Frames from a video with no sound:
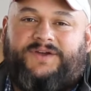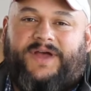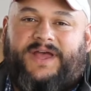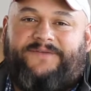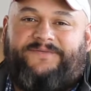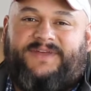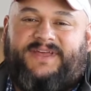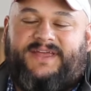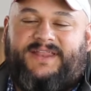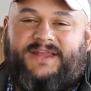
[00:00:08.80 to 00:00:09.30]

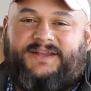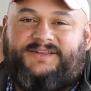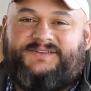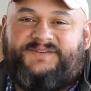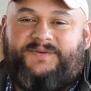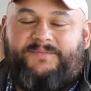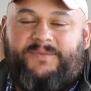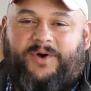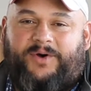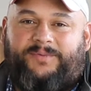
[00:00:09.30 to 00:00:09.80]
HeavyConnect
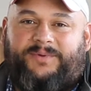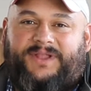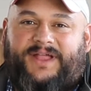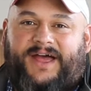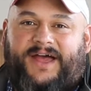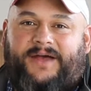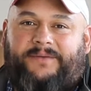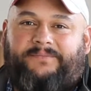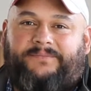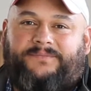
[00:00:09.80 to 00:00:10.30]
is a
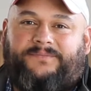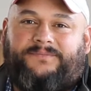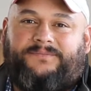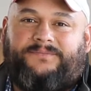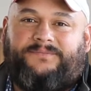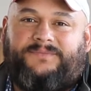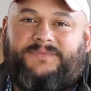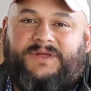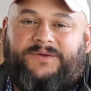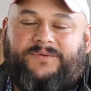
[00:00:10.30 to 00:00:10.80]
mobile app
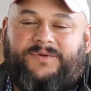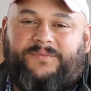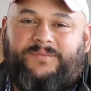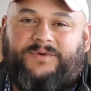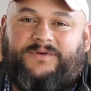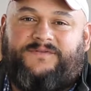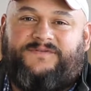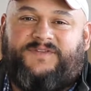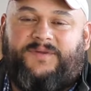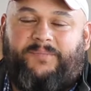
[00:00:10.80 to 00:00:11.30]
that
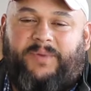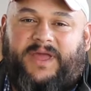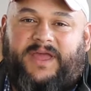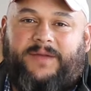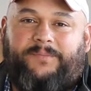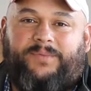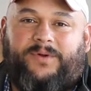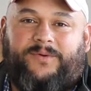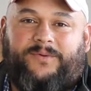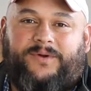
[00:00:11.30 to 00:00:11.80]
removes the
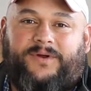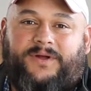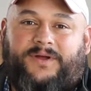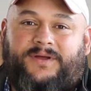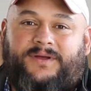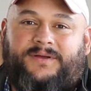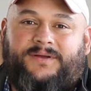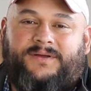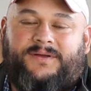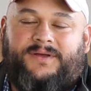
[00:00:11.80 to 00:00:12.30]

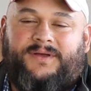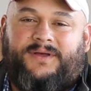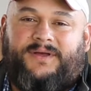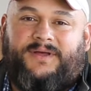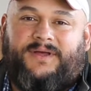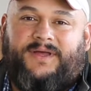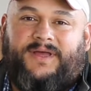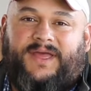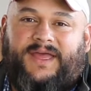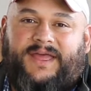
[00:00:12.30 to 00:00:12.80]
paperwork
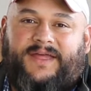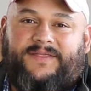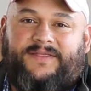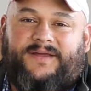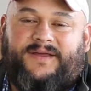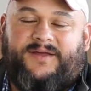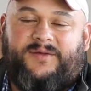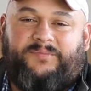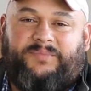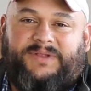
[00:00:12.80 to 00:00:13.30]
and
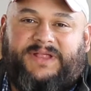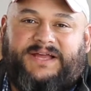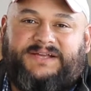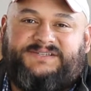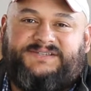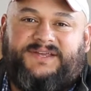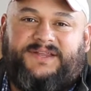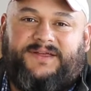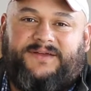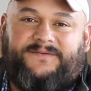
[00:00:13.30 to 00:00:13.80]
the
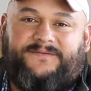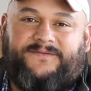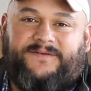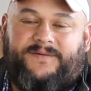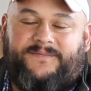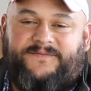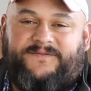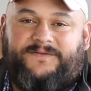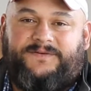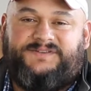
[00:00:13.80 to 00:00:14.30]
complexity
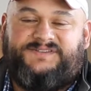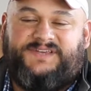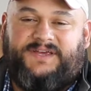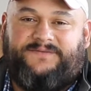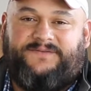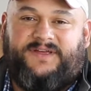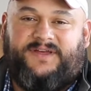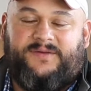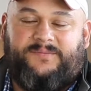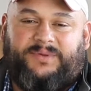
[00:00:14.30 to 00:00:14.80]
from food
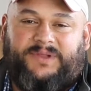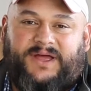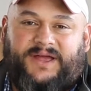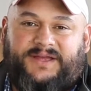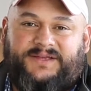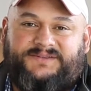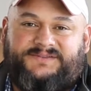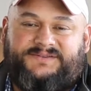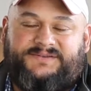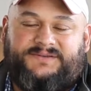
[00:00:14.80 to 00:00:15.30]
safety
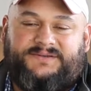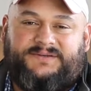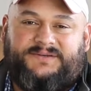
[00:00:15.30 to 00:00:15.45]
compliance.